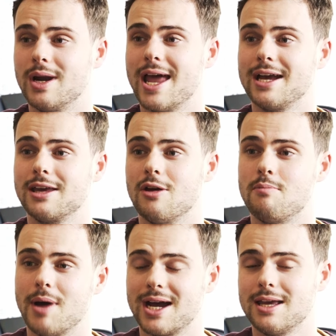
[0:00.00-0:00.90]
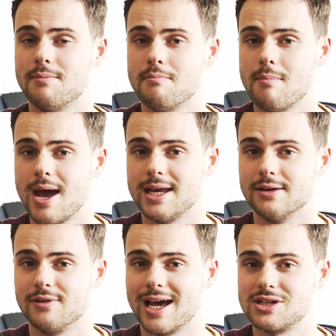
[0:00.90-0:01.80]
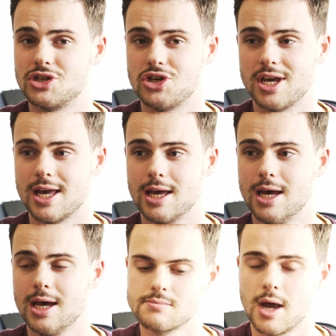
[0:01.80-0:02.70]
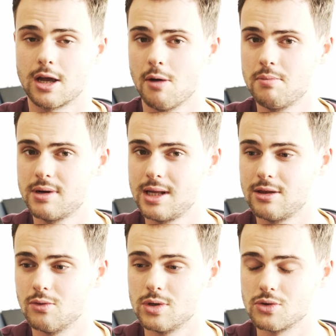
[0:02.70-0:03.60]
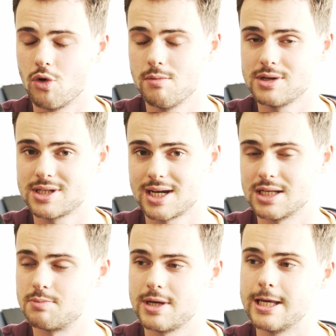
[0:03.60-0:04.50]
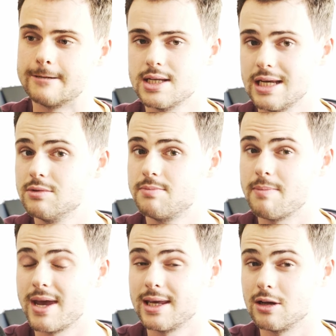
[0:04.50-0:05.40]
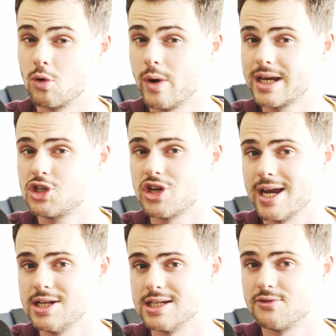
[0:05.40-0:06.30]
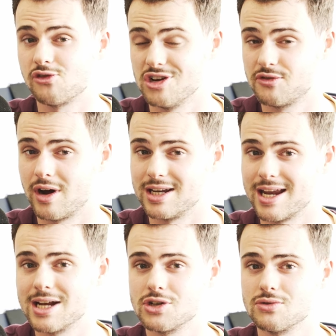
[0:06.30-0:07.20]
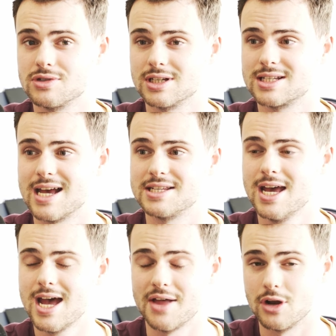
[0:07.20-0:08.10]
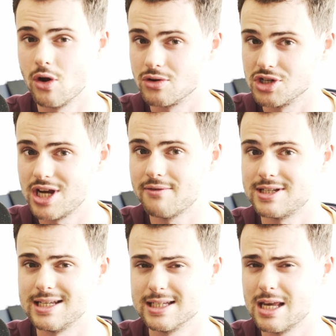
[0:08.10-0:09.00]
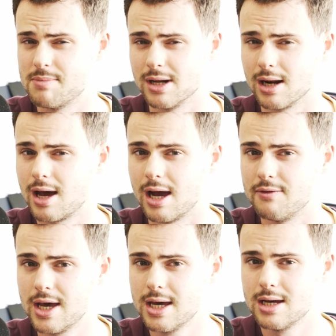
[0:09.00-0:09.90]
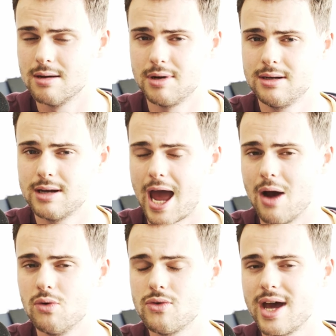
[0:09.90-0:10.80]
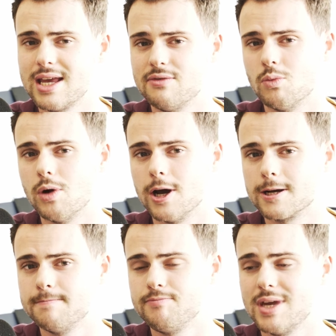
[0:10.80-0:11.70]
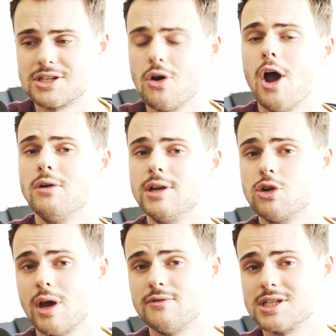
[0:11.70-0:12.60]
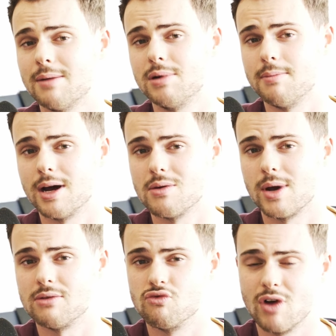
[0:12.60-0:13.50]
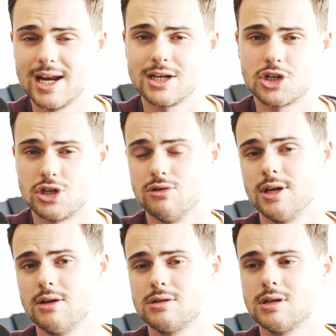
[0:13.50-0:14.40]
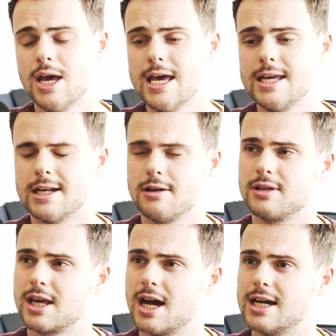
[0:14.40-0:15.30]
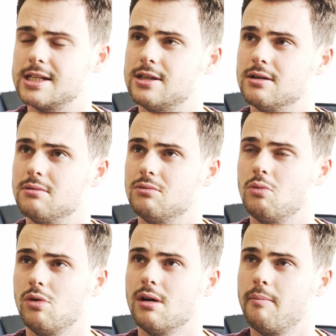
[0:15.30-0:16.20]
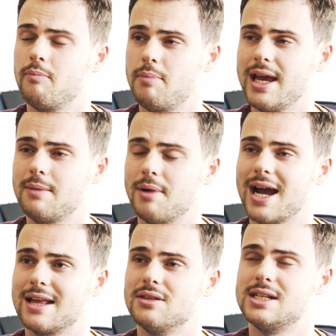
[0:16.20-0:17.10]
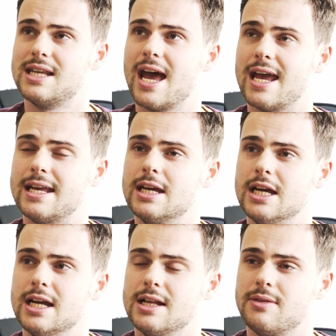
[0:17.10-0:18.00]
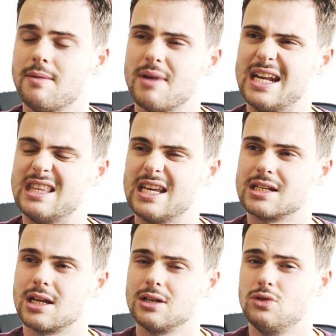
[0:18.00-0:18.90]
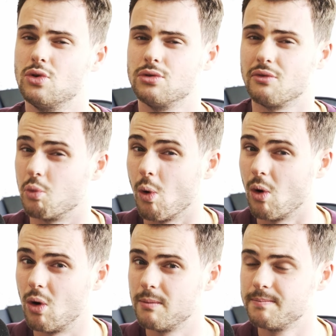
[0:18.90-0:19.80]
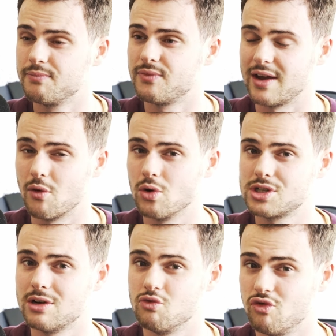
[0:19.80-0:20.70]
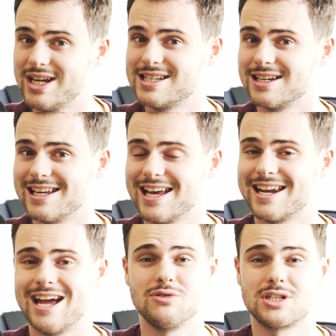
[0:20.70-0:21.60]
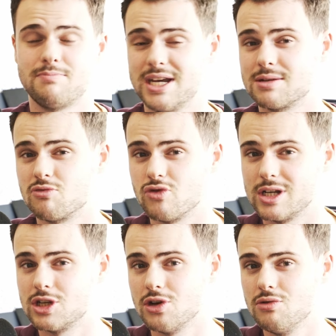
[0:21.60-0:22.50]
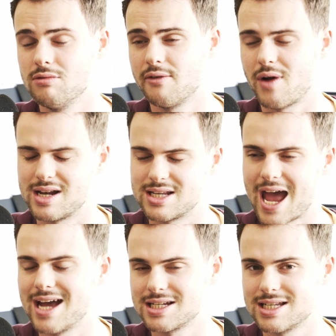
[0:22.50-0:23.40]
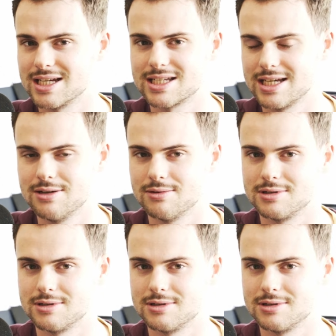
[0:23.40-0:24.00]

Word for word: let go back in May of last year. A company that was almost at its peak seems to be making quick changes for its financial success and the longevity to keep it alive. But how will that even work? It's not only Creative Assembly, by the way, Relic Studios, you know, the guys that were big back in the day, they made things like Dawn of War, They've also recently announced Space Marine 2, a fantastic sequel